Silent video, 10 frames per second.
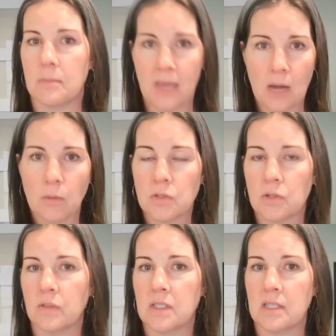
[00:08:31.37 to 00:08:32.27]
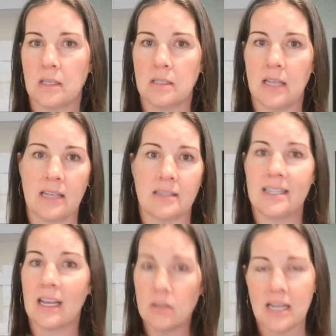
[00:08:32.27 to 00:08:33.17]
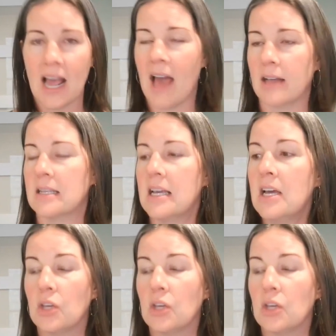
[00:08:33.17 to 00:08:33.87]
and payroll services and sales tax.